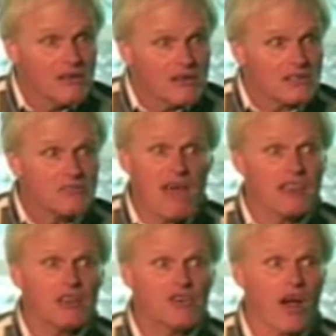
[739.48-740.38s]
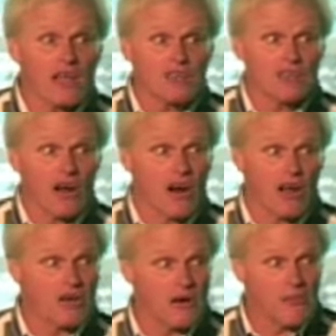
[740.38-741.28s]
Because men in Christ aren't
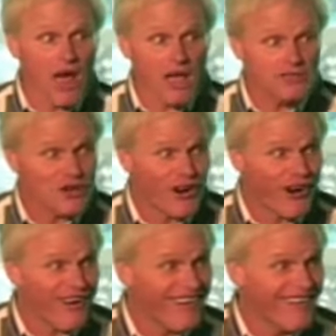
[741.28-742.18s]
going to oblige her.